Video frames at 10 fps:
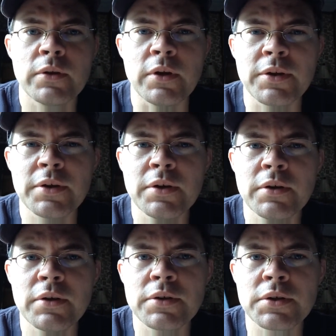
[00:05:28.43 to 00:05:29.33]

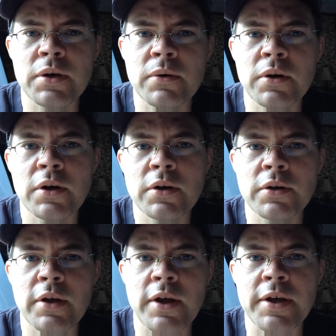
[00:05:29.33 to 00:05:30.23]
Nothing is going
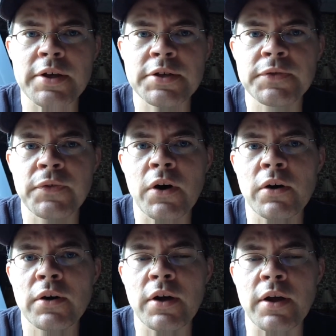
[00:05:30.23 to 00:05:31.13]
on as
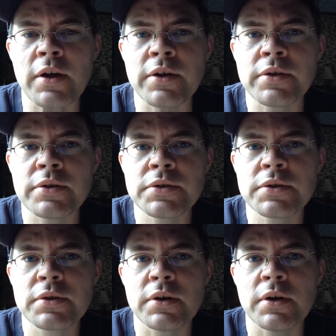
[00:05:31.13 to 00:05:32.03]
far
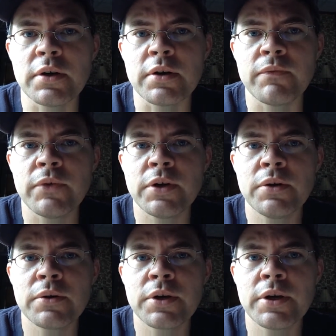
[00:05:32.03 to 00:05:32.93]
as
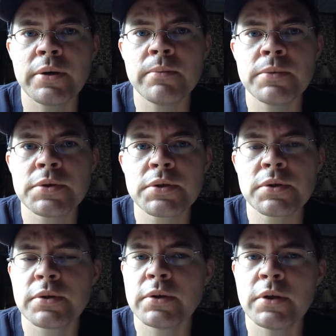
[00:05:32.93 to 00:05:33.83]
video games.
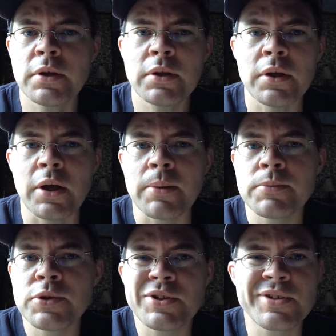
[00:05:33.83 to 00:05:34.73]

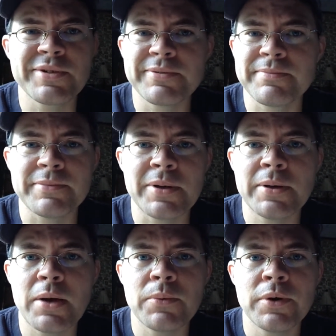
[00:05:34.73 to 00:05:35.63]
I'm
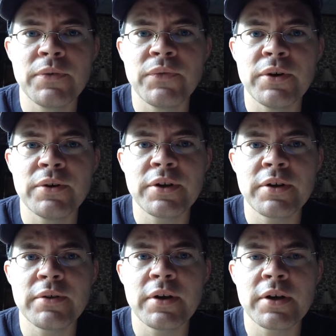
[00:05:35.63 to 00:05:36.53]
not really feeling
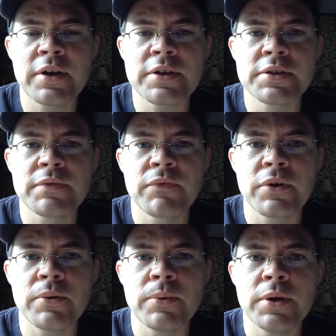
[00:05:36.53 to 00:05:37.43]
it, I guess,
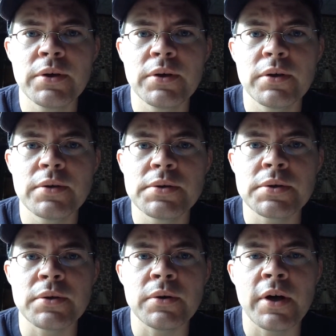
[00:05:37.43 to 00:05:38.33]
for the week.
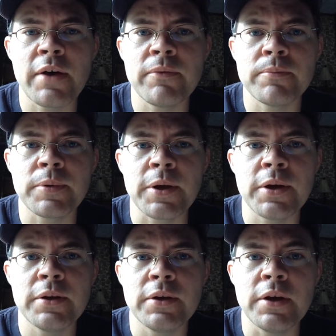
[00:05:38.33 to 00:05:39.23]
So I haven't
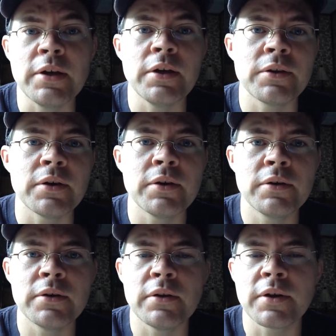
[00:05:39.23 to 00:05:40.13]
played
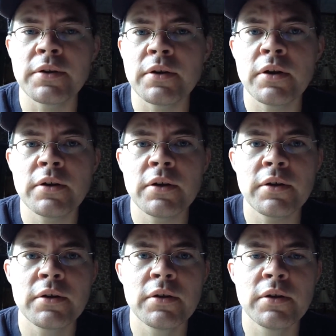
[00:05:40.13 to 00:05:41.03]
anything. Nothing on